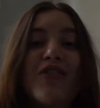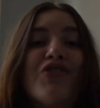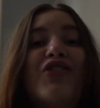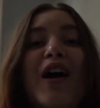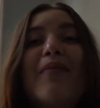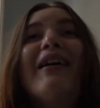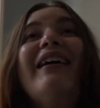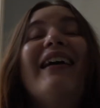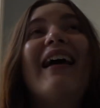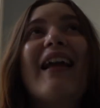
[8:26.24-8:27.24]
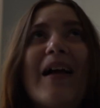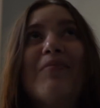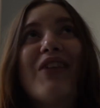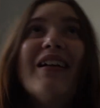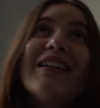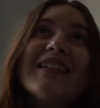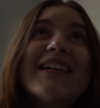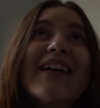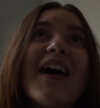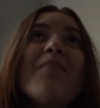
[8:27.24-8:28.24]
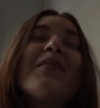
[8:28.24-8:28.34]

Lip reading: sobbing again. Like, I'm starting to tear up.